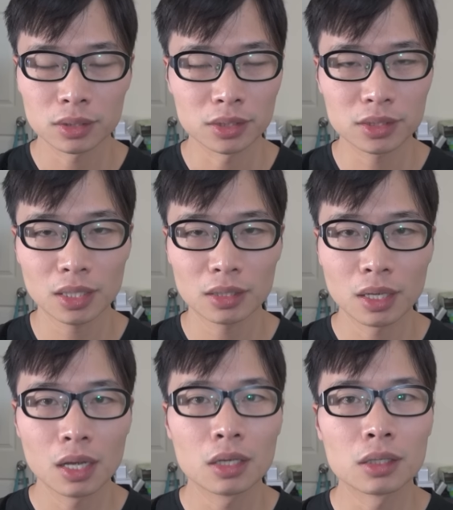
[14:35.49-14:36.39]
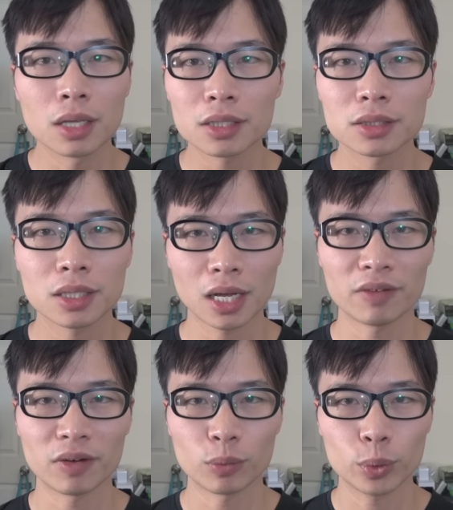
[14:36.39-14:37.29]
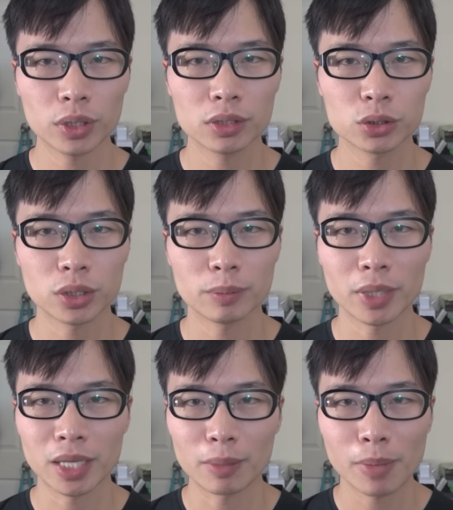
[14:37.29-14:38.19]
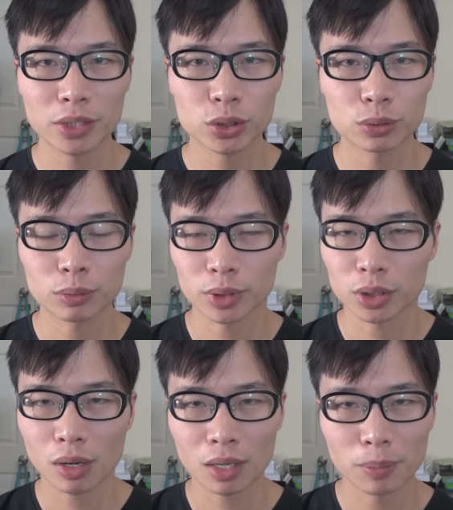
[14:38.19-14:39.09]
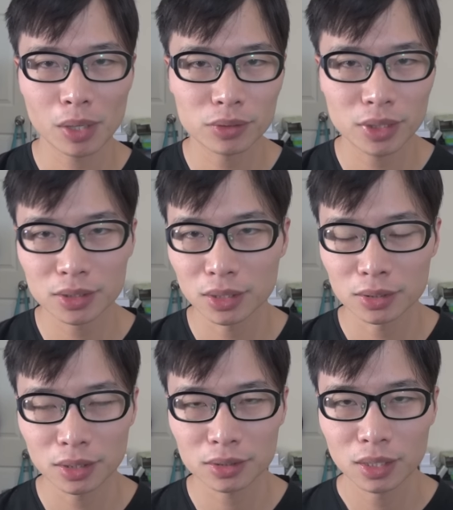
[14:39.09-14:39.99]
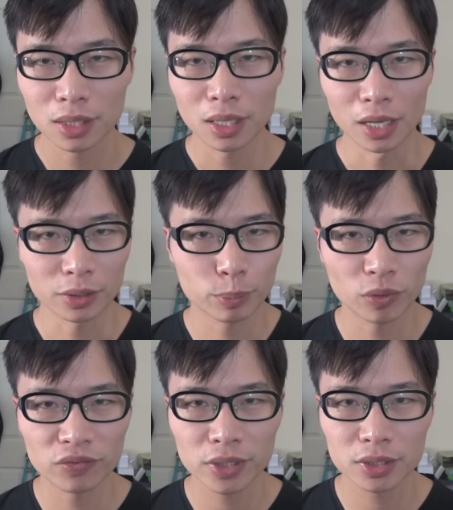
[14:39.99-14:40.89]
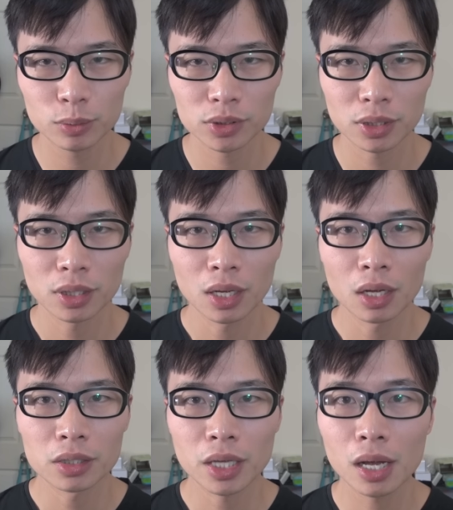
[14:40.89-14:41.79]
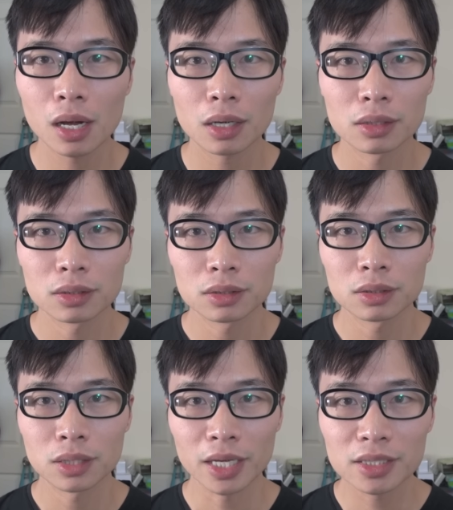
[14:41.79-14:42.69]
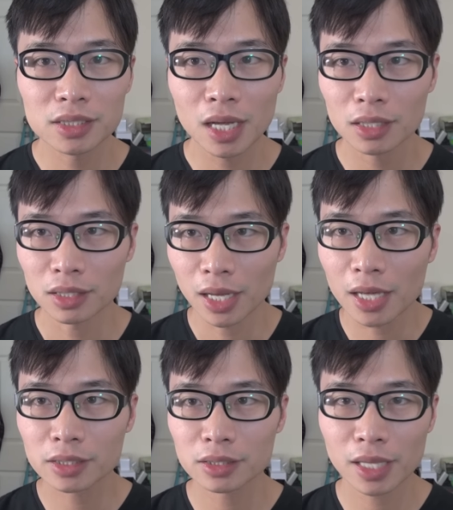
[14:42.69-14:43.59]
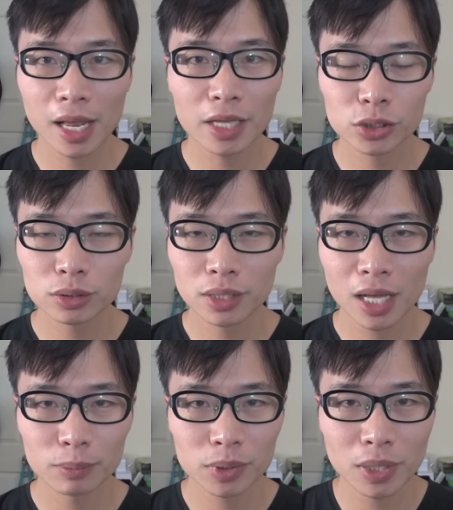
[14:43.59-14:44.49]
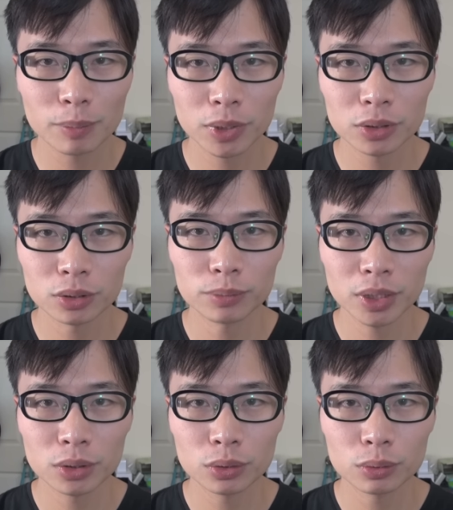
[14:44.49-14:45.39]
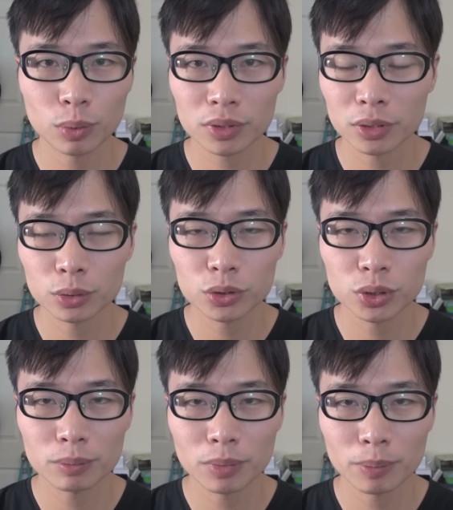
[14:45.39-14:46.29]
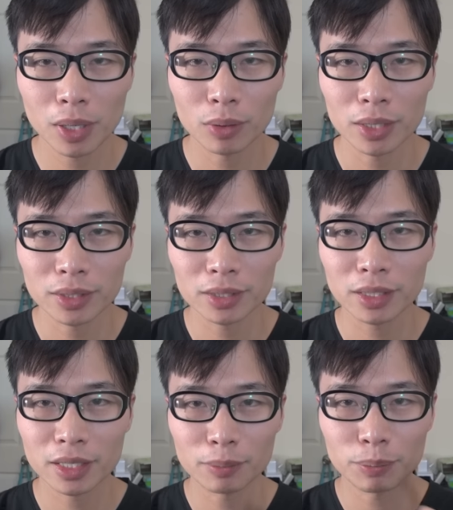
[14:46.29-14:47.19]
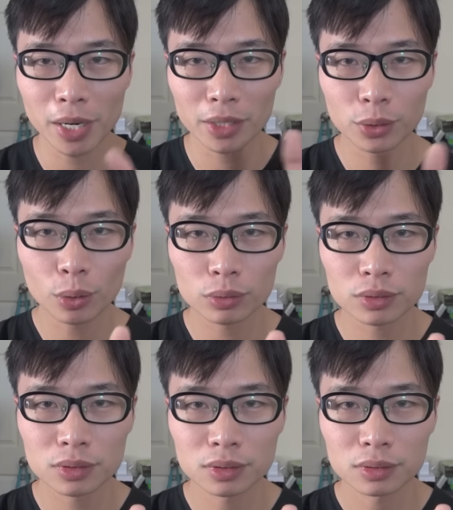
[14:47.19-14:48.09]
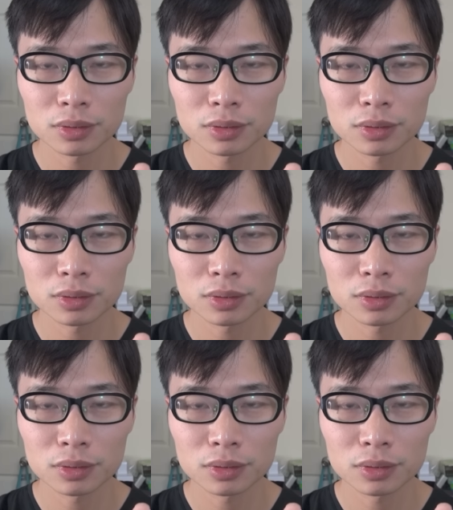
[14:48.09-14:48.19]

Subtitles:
He said, last night I have a weird dream and I met you, we talked about this and this. And the professor was like, yeah, exactly, that actually happened to me too. What did you dream about? And then they compare notes.